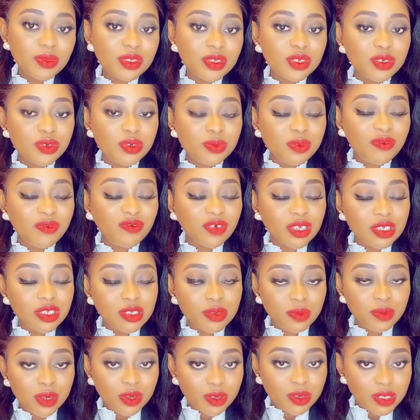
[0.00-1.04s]
you'll be first to
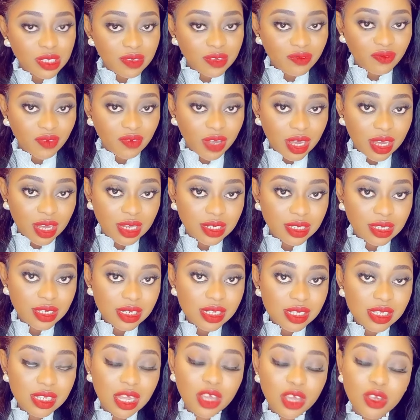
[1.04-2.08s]
be notified.
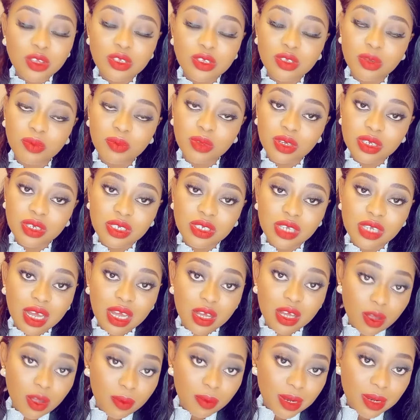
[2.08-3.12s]
Thank you so much,
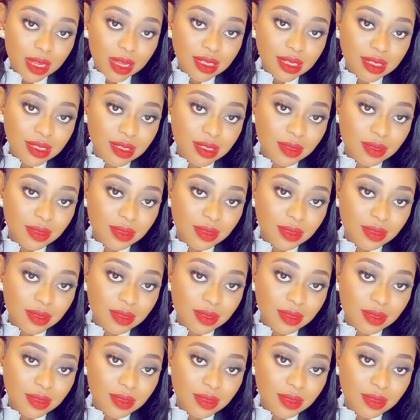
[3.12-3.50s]
and God bless.